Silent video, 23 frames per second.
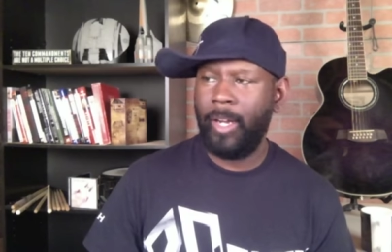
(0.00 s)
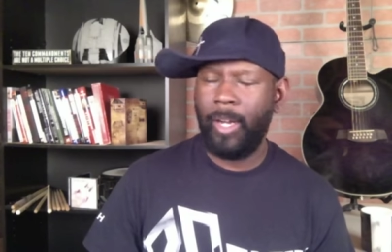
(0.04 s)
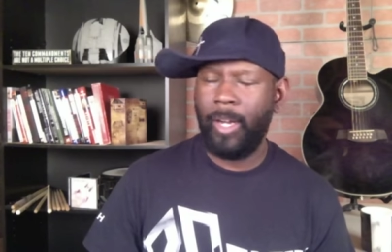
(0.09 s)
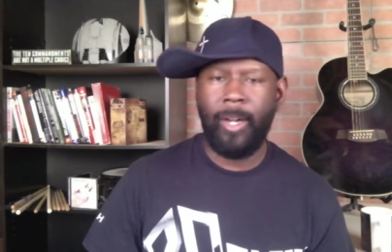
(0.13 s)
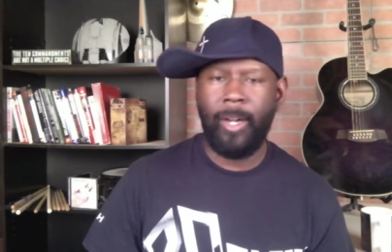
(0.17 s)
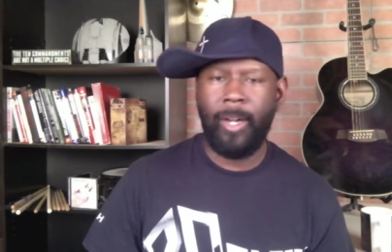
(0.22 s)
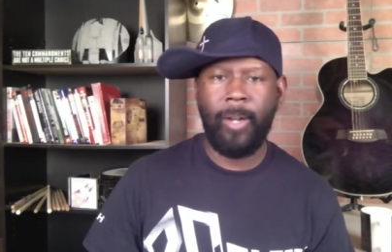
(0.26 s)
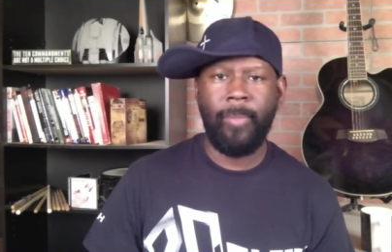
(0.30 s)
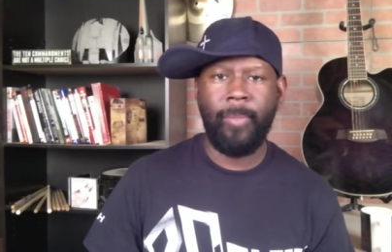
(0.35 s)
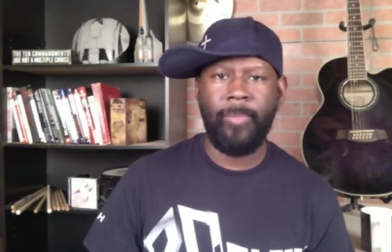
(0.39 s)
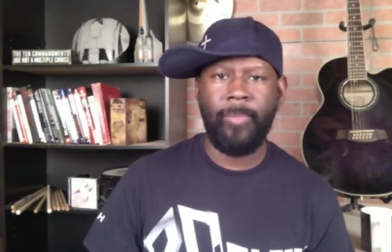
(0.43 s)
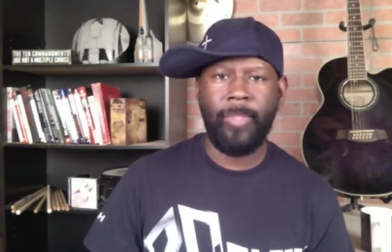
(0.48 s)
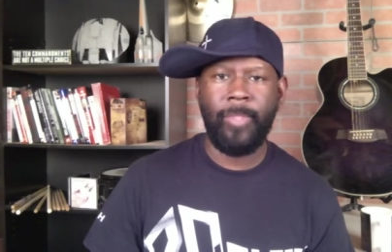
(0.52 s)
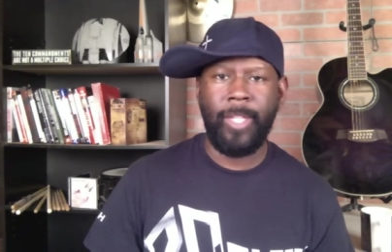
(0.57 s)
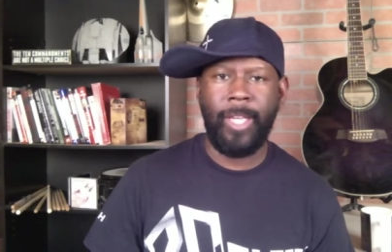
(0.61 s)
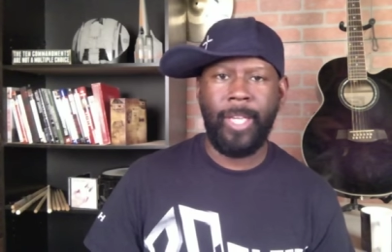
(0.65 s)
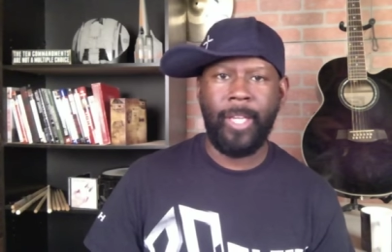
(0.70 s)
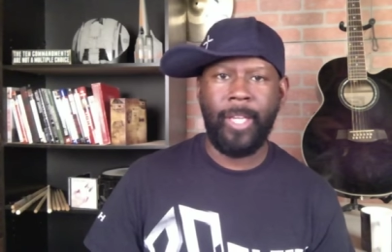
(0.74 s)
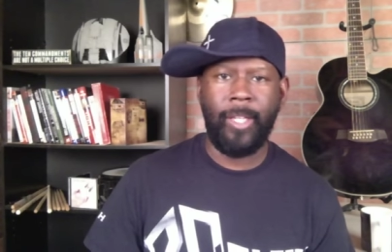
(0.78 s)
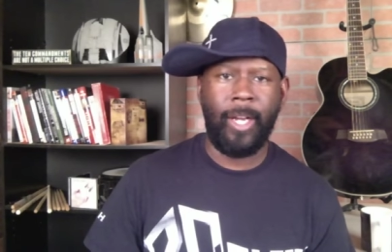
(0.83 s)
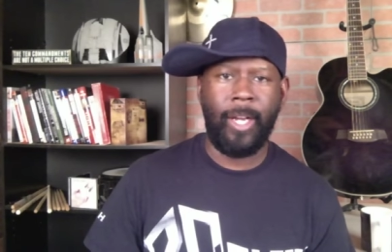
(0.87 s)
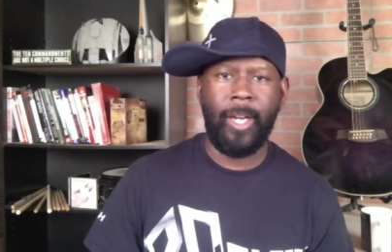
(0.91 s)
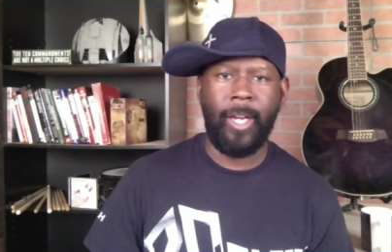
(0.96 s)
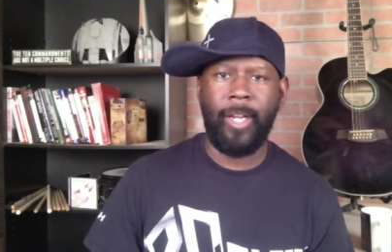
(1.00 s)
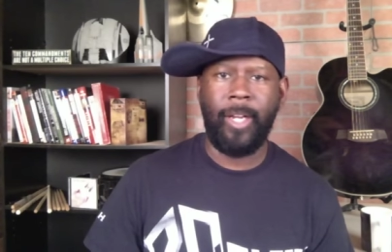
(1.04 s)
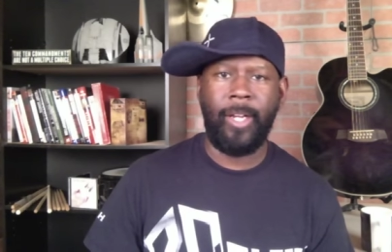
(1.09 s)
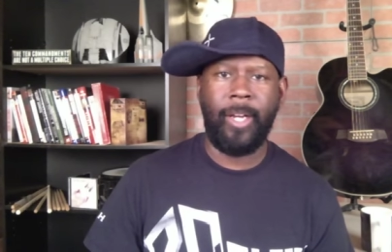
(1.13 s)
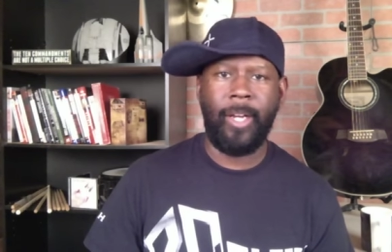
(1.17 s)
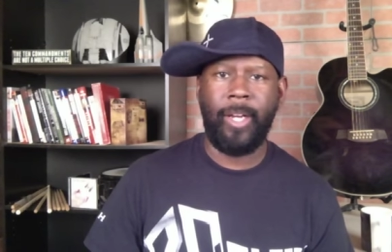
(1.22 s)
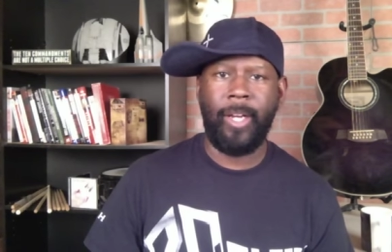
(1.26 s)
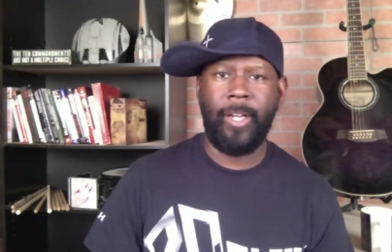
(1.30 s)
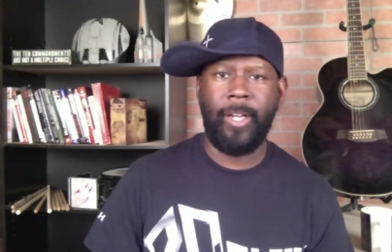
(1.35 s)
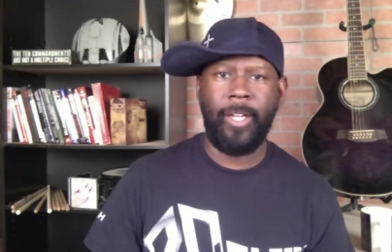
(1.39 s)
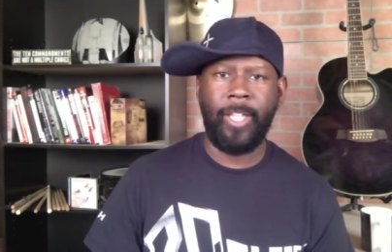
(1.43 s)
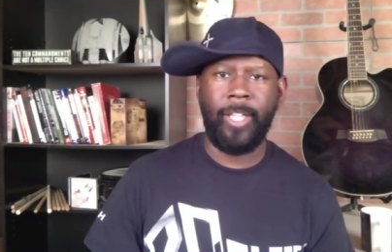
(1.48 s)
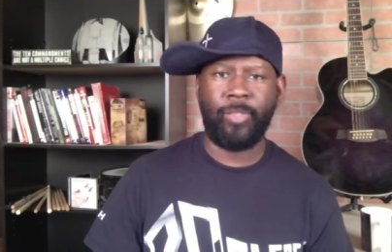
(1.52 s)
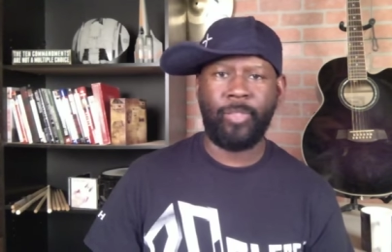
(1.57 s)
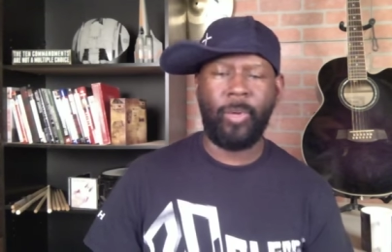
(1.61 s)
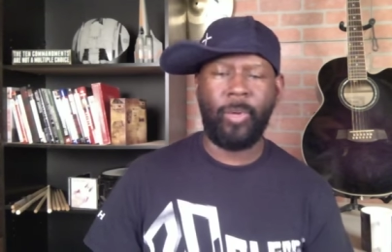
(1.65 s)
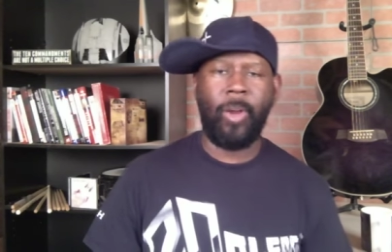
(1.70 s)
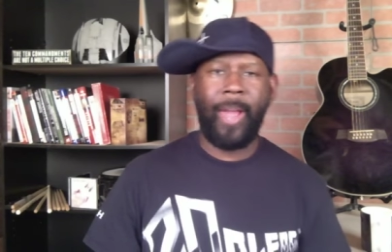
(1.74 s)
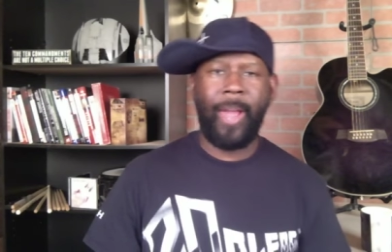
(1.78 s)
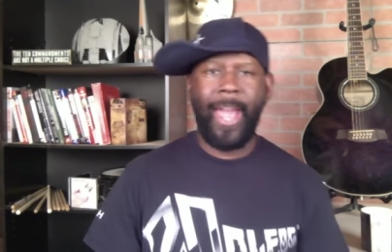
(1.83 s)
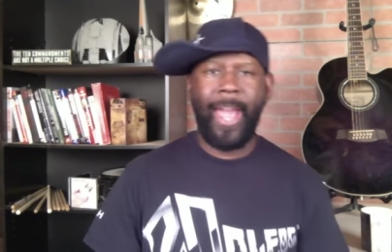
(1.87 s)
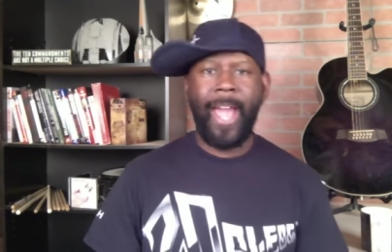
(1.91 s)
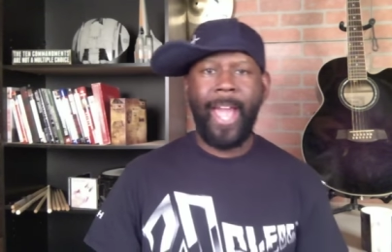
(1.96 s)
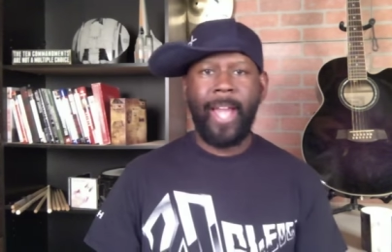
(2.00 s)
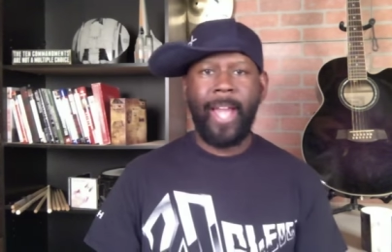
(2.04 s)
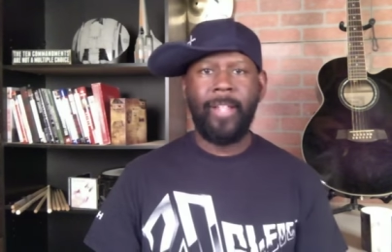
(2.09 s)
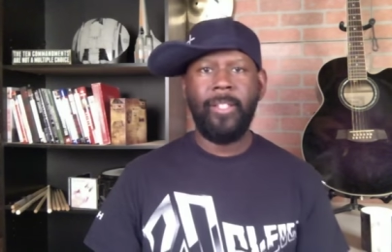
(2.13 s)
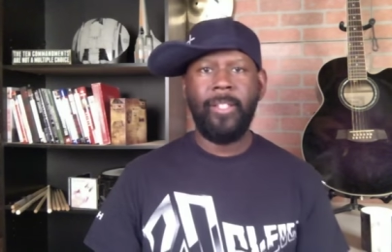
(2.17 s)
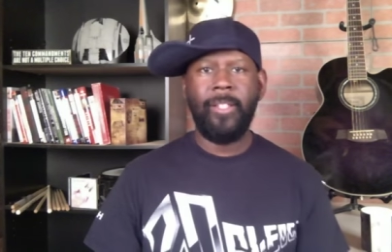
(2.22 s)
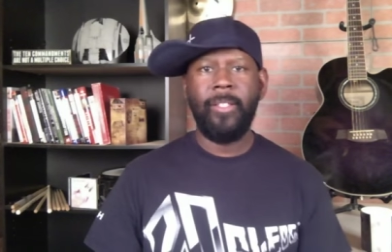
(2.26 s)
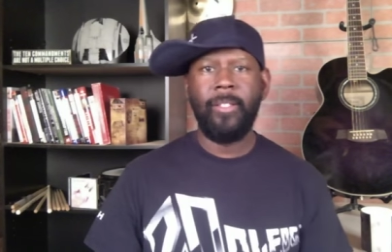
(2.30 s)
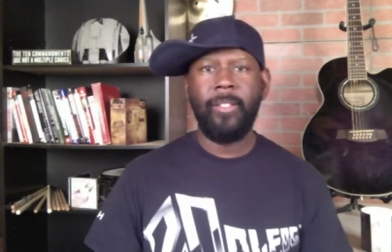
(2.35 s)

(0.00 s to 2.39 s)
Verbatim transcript: um, uh, uh, Israel had?